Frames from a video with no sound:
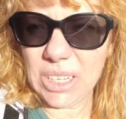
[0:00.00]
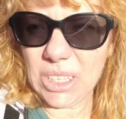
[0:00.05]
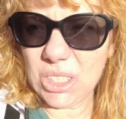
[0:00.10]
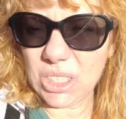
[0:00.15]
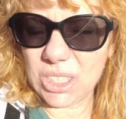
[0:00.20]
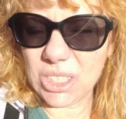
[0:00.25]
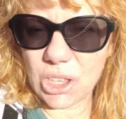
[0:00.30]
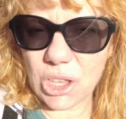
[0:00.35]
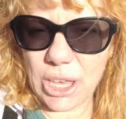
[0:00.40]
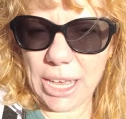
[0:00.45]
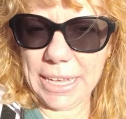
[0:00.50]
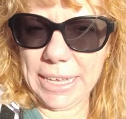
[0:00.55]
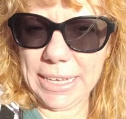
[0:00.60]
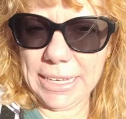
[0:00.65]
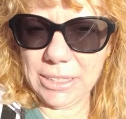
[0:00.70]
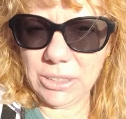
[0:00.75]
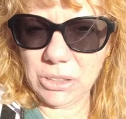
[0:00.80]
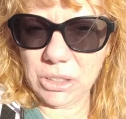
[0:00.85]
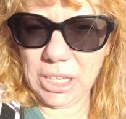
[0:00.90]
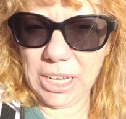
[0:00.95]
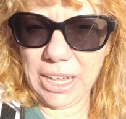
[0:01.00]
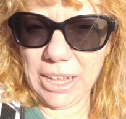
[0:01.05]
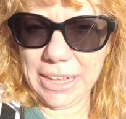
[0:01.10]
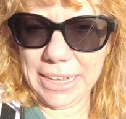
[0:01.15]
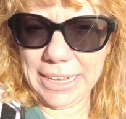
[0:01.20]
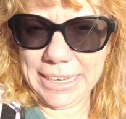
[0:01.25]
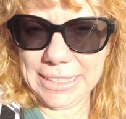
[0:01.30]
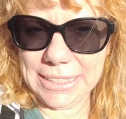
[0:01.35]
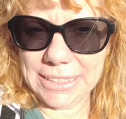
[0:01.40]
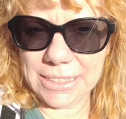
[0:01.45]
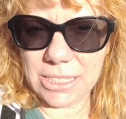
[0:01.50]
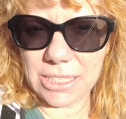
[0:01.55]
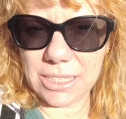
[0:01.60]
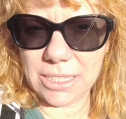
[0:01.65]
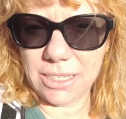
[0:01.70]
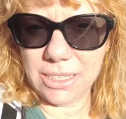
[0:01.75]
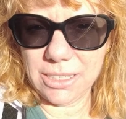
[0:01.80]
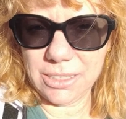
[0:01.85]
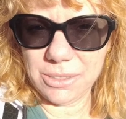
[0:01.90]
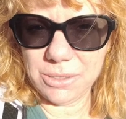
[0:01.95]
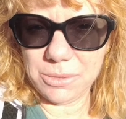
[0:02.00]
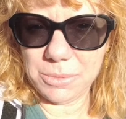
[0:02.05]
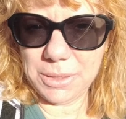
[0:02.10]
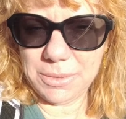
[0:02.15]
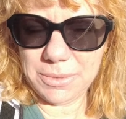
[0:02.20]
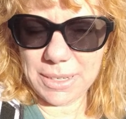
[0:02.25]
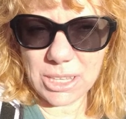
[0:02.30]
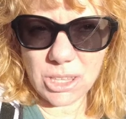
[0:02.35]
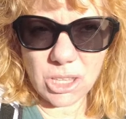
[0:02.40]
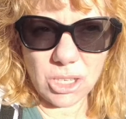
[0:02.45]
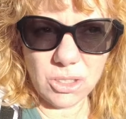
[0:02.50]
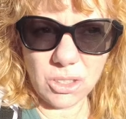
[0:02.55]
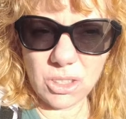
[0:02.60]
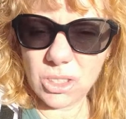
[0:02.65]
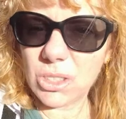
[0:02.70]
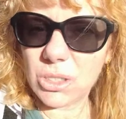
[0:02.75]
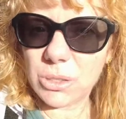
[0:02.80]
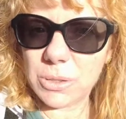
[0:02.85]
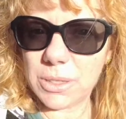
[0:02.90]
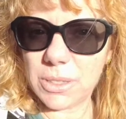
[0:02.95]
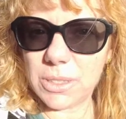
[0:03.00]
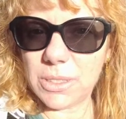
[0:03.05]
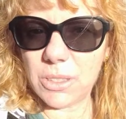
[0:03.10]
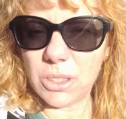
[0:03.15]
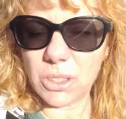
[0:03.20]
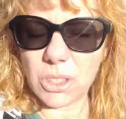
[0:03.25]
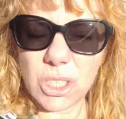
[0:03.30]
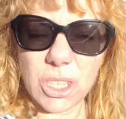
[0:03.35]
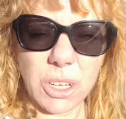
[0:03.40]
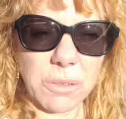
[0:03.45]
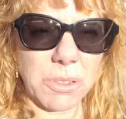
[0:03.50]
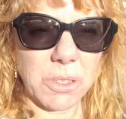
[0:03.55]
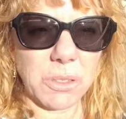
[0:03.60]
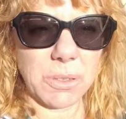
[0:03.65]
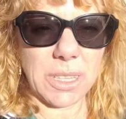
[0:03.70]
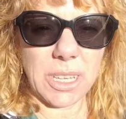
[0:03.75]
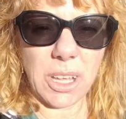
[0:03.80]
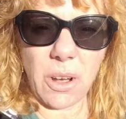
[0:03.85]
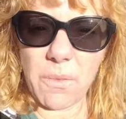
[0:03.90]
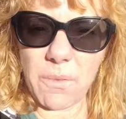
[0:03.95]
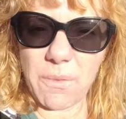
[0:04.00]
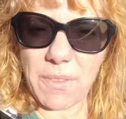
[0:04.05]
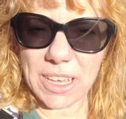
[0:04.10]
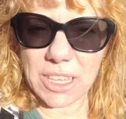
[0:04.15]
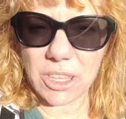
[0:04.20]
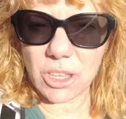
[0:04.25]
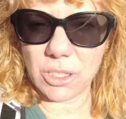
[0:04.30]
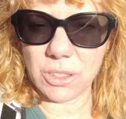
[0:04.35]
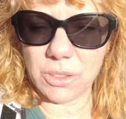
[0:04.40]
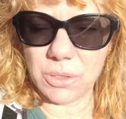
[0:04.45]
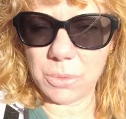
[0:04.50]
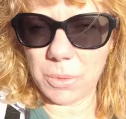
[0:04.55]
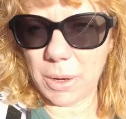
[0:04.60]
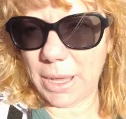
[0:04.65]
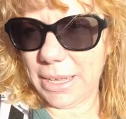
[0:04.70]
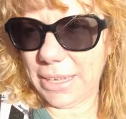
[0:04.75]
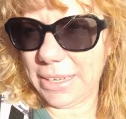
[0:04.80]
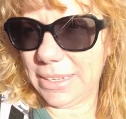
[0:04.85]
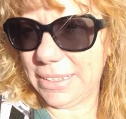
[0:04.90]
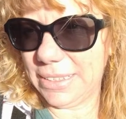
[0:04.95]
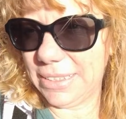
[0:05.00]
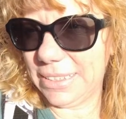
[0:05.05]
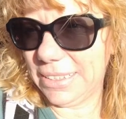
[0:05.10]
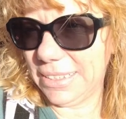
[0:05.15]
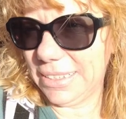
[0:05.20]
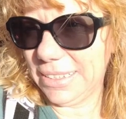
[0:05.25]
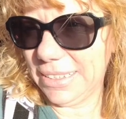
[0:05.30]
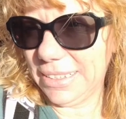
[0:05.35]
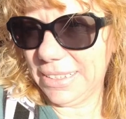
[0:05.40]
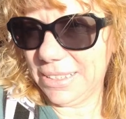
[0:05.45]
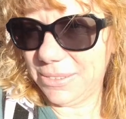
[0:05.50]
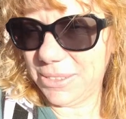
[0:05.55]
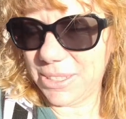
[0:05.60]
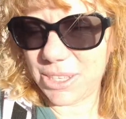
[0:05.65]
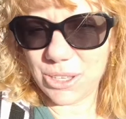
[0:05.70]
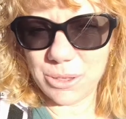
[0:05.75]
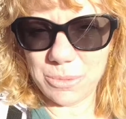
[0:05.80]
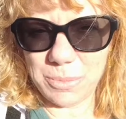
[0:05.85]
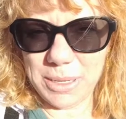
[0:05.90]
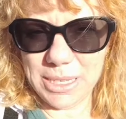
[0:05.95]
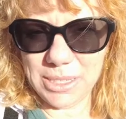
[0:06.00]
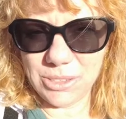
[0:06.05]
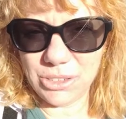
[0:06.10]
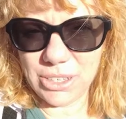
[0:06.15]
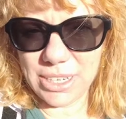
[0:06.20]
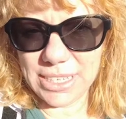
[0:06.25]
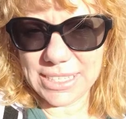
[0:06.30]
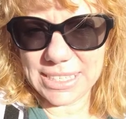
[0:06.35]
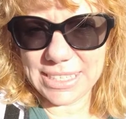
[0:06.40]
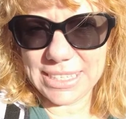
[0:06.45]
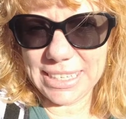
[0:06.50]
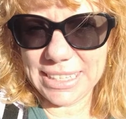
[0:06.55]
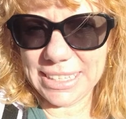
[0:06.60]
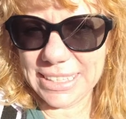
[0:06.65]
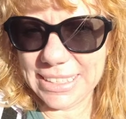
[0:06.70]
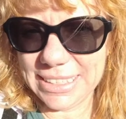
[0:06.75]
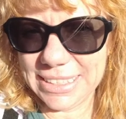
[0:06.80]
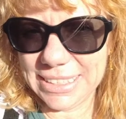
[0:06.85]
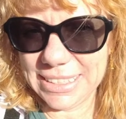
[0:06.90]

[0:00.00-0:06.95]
Couldn't check in online, so we've actually got to do it. Got to go and do it the old-fashioned way, which should be interesting.